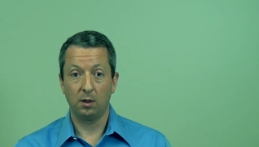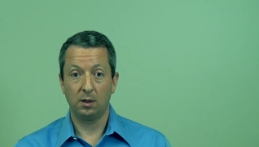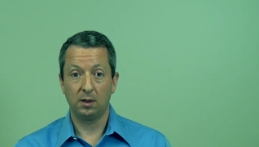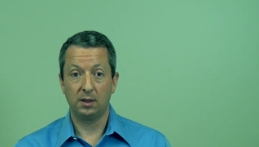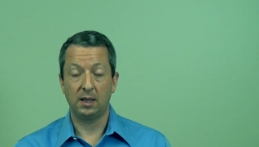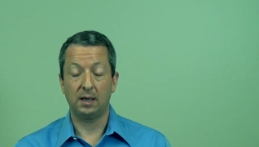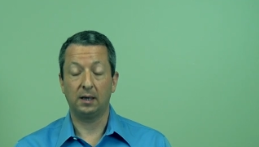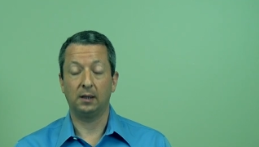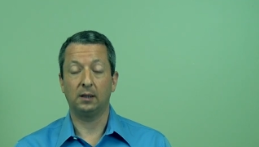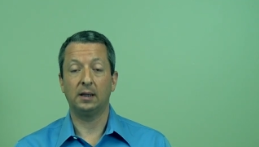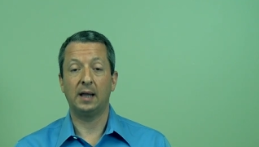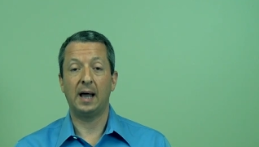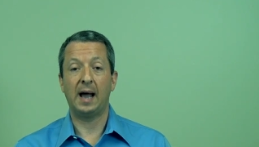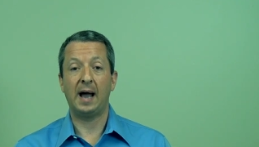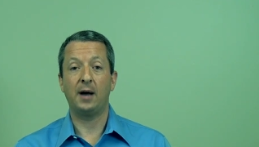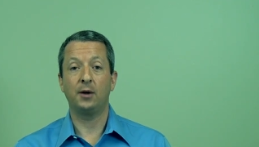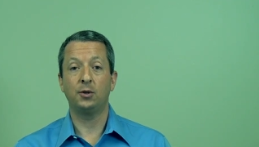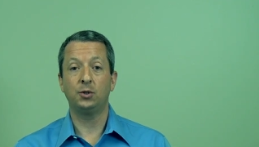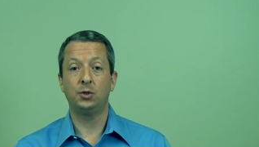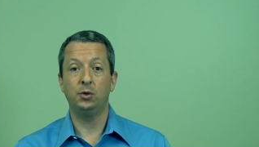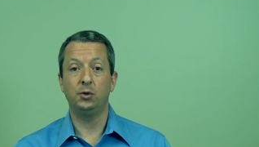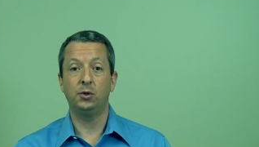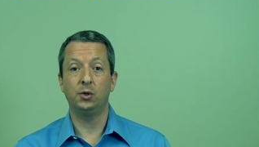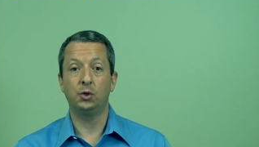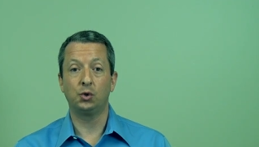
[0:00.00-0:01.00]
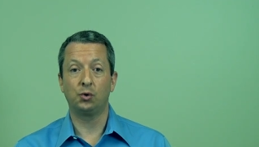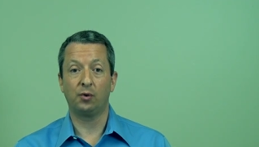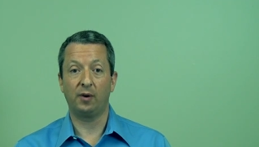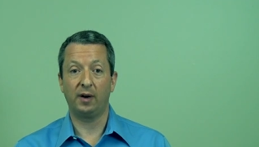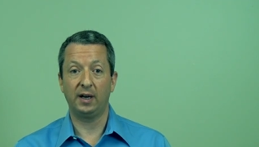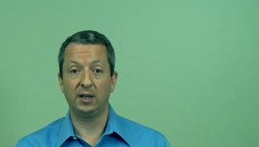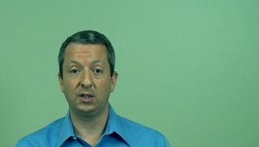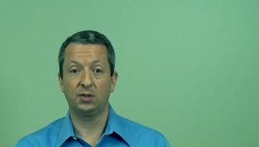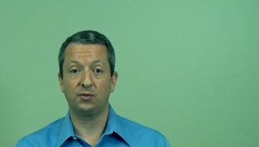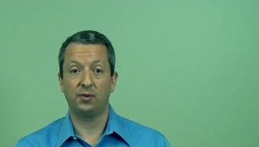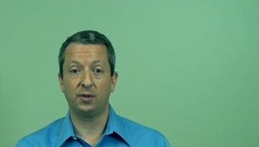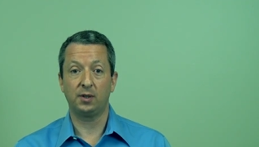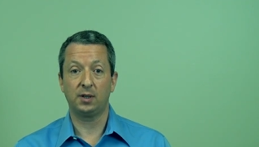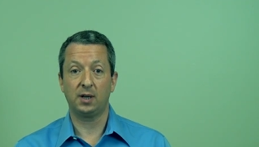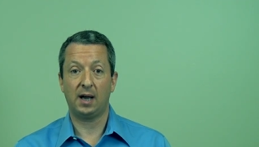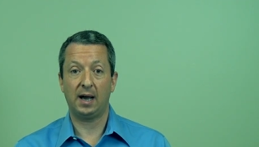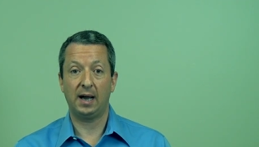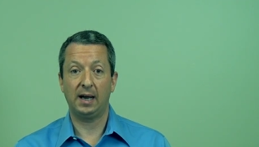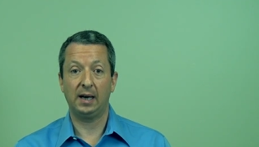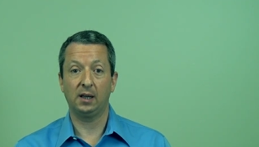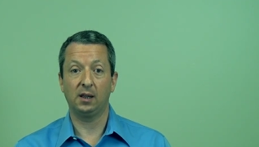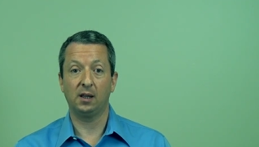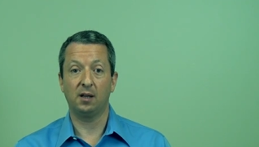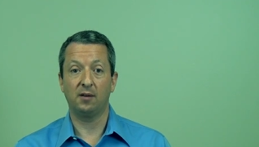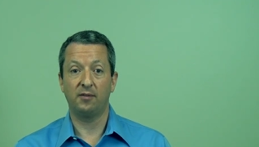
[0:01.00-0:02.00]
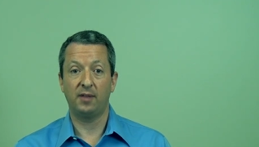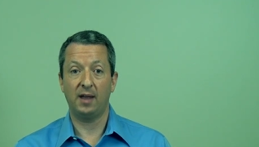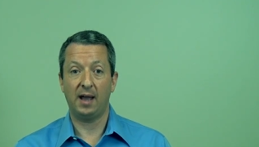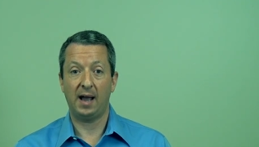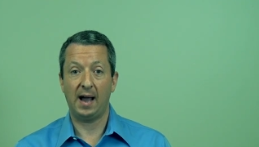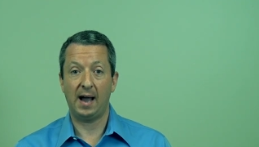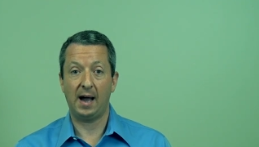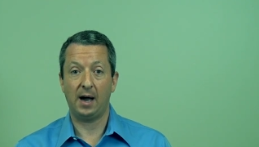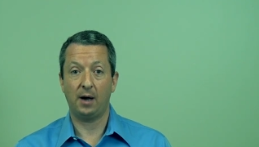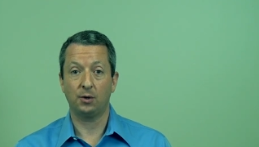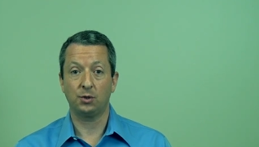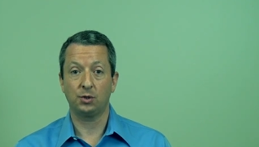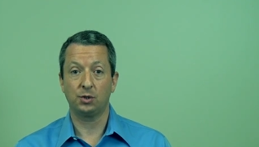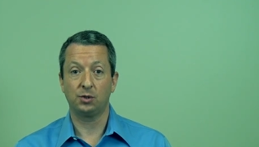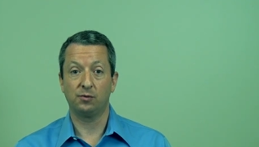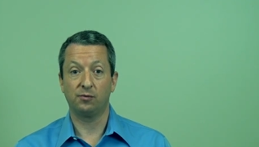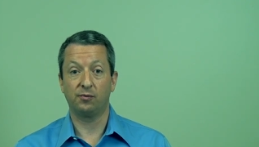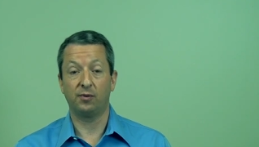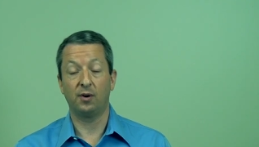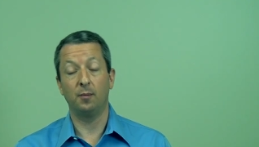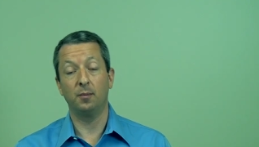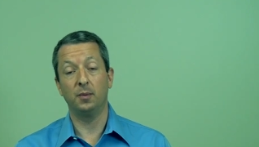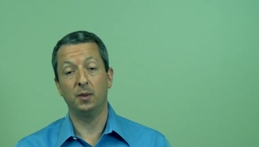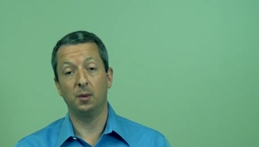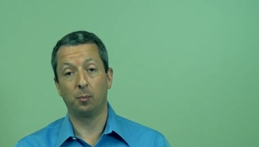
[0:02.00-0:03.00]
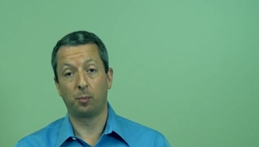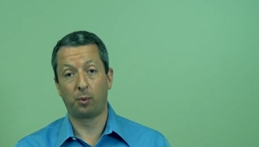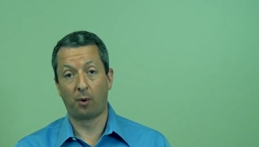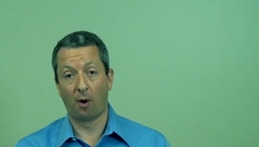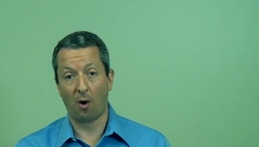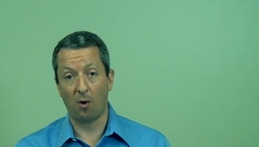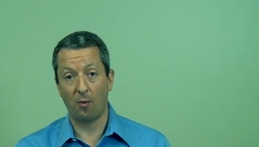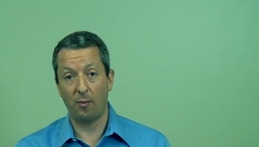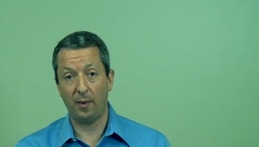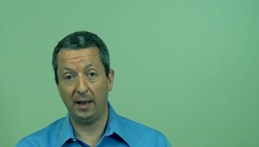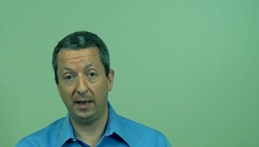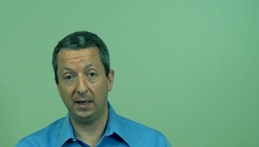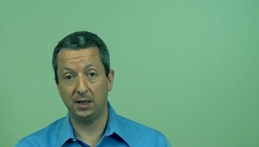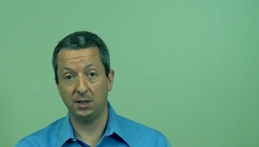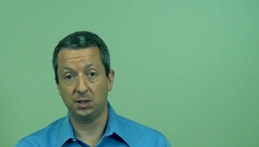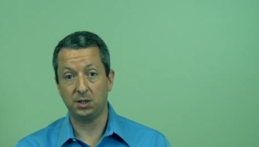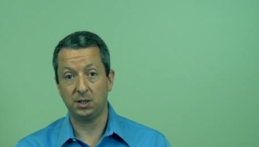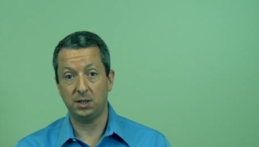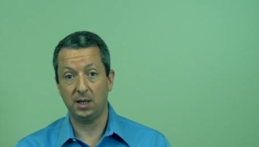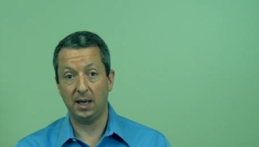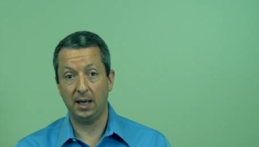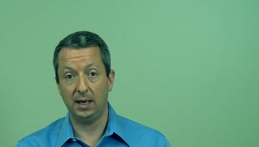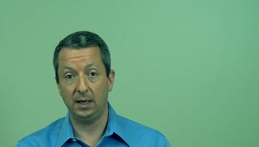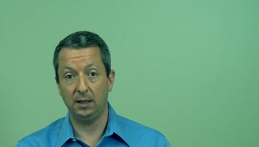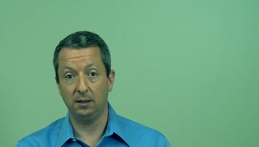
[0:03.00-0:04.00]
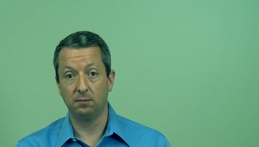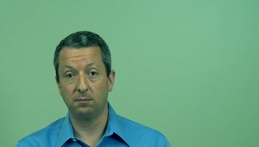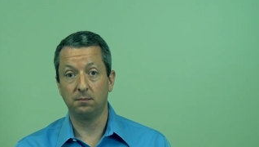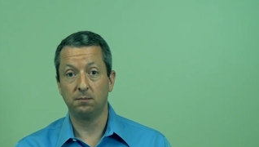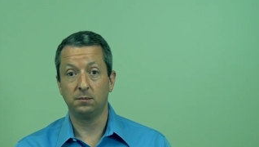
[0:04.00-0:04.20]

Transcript: that allows you to transfer title of the house from the probate estate